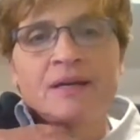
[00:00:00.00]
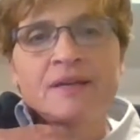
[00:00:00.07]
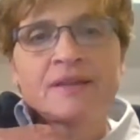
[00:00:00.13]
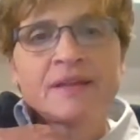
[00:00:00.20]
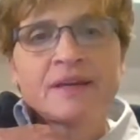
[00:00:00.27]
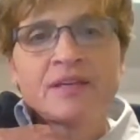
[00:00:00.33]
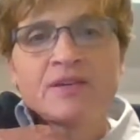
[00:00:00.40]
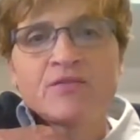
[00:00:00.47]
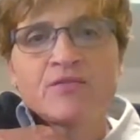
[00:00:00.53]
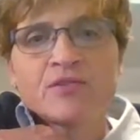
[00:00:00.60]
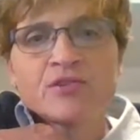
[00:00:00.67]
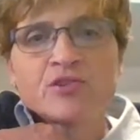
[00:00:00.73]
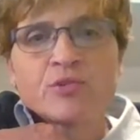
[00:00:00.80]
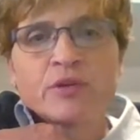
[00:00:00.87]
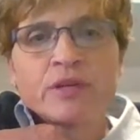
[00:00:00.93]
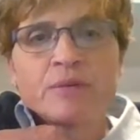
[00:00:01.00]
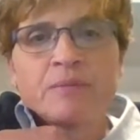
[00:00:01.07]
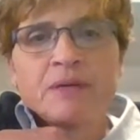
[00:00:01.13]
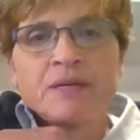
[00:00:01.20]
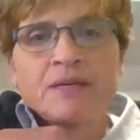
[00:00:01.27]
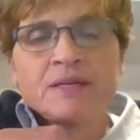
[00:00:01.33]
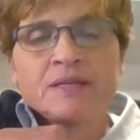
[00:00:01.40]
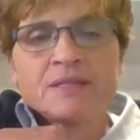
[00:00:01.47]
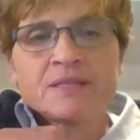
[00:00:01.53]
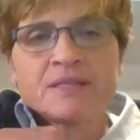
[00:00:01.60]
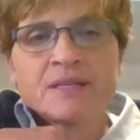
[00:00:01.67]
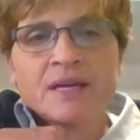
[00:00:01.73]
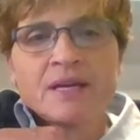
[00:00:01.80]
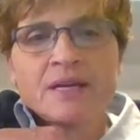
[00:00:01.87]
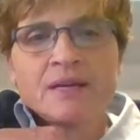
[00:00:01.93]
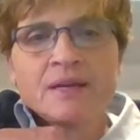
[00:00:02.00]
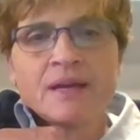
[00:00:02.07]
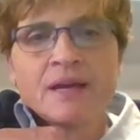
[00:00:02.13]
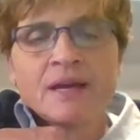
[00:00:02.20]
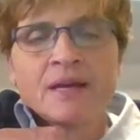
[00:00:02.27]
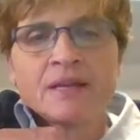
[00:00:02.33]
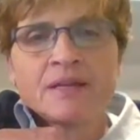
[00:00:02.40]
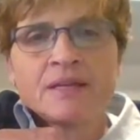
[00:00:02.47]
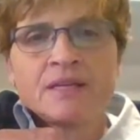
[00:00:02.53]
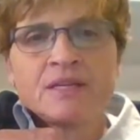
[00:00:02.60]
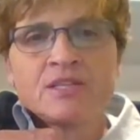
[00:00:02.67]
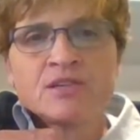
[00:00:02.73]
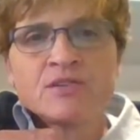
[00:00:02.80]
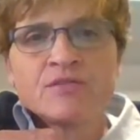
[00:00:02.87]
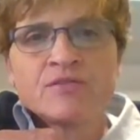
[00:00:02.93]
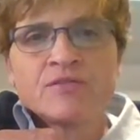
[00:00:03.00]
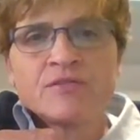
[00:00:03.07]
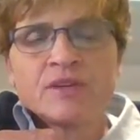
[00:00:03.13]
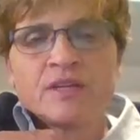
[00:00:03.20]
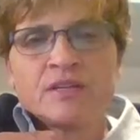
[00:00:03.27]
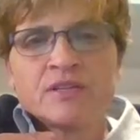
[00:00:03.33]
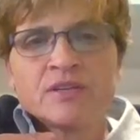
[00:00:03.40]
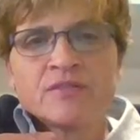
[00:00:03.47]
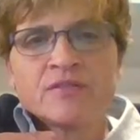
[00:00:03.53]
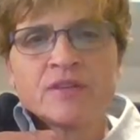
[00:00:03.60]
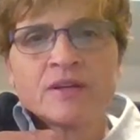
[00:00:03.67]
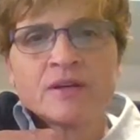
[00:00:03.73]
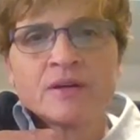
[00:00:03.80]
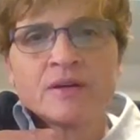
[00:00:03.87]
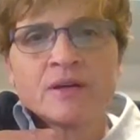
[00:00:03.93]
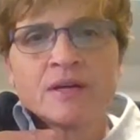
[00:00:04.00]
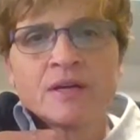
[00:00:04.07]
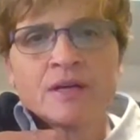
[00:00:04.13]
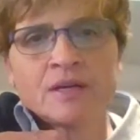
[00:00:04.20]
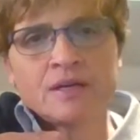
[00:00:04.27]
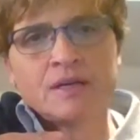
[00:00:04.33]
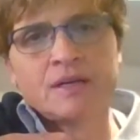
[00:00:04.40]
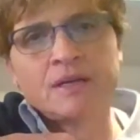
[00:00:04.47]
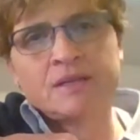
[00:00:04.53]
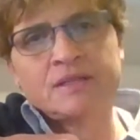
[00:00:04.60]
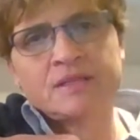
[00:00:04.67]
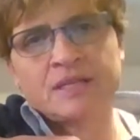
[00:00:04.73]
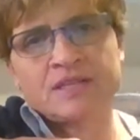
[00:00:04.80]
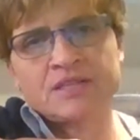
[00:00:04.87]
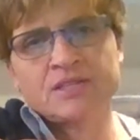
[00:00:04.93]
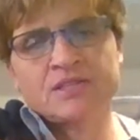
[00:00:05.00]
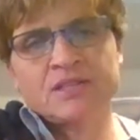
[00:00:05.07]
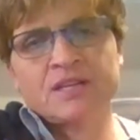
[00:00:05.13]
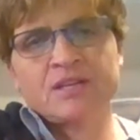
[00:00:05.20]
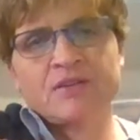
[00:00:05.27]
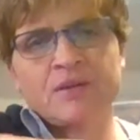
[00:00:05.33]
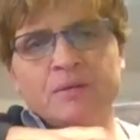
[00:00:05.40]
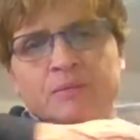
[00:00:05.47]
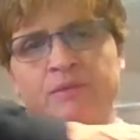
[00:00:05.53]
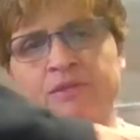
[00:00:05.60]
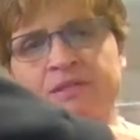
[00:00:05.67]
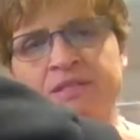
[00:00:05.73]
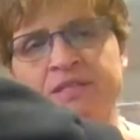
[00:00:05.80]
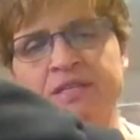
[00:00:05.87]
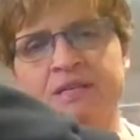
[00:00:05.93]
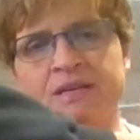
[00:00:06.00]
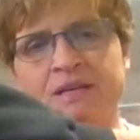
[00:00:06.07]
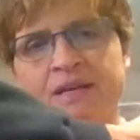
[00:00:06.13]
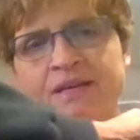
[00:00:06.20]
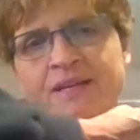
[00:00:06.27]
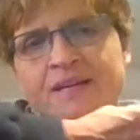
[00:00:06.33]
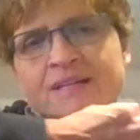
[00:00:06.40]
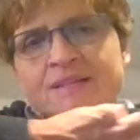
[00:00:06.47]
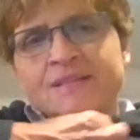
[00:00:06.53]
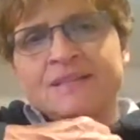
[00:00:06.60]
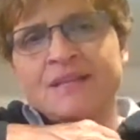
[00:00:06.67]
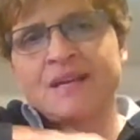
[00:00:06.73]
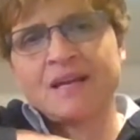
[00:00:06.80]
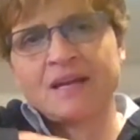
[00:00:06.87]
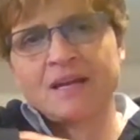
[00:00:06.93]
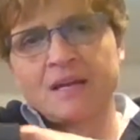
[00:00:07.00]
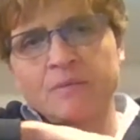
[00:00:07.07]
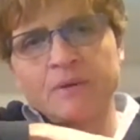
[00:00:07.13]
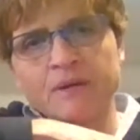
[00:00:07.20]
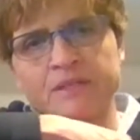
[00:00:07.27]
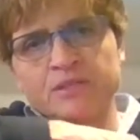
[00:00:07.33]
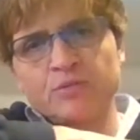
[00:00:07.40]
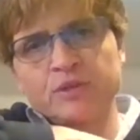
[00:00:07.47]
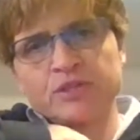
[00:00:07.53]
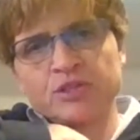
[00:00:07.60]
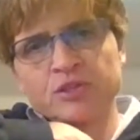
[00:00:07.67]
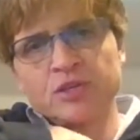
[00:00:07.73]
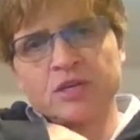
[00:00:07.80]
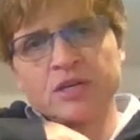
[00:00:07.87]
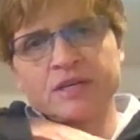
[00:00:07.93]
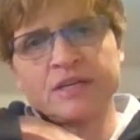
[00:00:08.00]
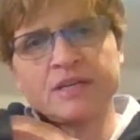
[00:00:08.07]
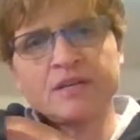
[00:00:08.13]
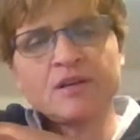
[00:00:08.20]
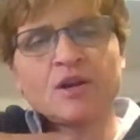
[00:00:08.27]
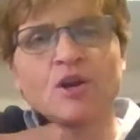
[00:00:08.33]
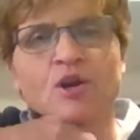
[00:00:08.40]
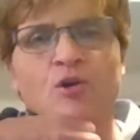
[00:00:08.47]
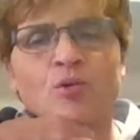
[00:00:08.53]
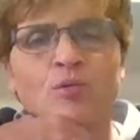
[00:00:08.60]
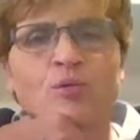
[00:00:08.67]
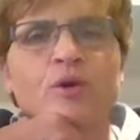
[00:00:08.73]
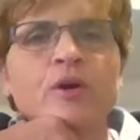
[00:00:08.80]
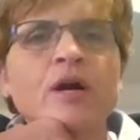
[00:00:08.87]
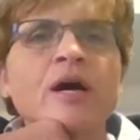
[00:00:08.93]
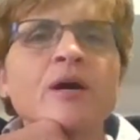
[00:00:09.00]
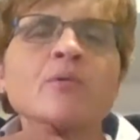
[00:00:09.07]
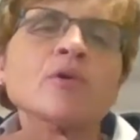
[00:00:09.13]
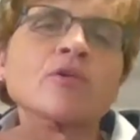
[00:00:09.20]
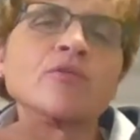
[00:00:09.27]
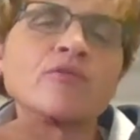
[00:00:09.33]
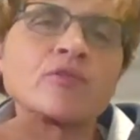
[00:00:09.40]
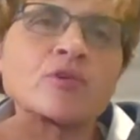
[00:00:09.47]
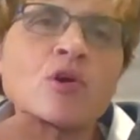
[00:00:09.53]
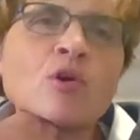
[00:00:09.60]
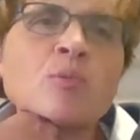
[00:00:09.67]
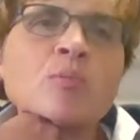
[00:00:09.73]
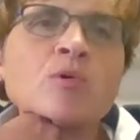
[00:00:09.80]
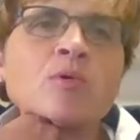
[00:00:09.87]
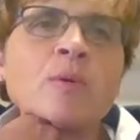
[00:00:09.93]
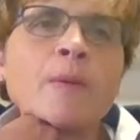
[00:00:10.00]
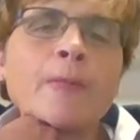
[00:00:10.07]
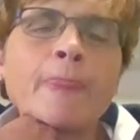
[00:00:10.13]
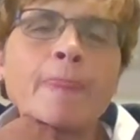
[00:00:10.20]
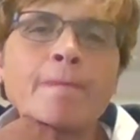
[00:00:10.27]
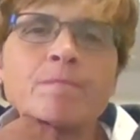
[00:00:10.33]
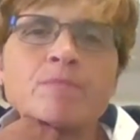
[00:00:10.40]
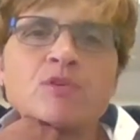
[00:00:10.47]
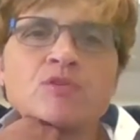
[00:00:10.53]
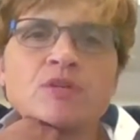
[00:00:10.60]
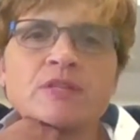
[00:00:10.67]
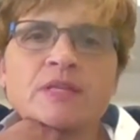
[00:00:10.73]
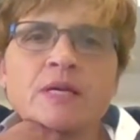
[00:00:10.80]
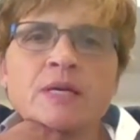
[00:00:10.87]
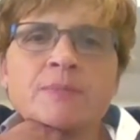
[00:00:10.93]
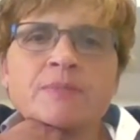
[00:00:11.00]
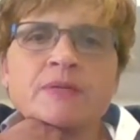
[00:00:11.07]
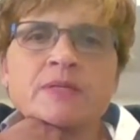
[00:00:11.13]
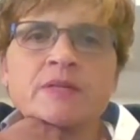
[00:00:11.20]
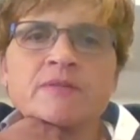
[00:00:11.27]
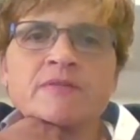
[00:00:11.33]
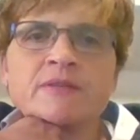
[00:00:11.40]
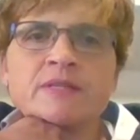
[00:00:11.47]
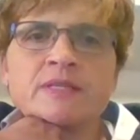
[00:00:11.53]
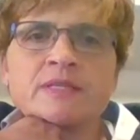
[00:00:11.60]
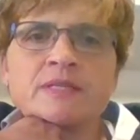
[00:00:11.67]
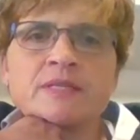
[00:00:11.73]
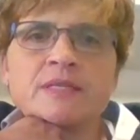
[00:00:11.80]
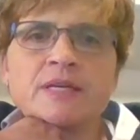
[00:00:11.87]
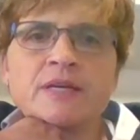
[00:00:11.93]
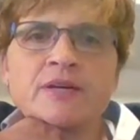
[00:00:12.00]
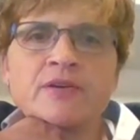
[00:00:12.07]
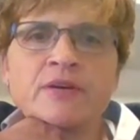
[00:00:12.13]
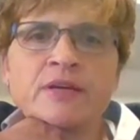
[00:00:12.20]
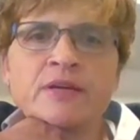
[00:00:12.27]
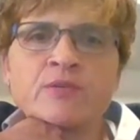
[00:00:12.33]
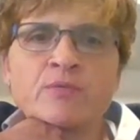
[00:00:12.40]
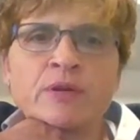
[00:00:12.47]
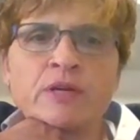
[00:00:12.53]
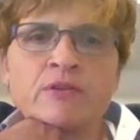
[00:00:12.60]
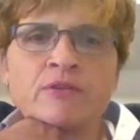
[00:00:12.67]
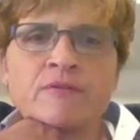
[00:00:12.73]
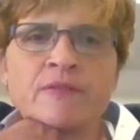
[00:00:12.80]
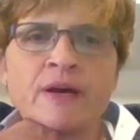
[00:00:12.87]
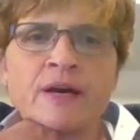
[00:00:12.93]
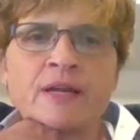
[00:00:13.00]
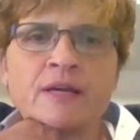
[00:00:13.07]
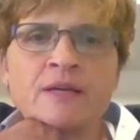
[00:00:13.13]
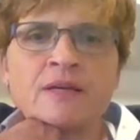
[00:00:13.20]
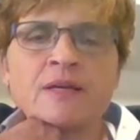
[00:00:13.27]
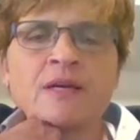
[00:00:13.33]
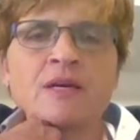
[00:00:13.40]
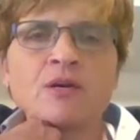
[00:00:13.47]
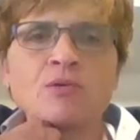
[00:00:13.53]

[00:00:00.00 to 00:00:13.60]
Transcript: thank you for joining me today and each of the sessions that you're able to see. Again, on my sweatshirt on here, where I work for Notable Music Therapy Services here in Reno, Nevada.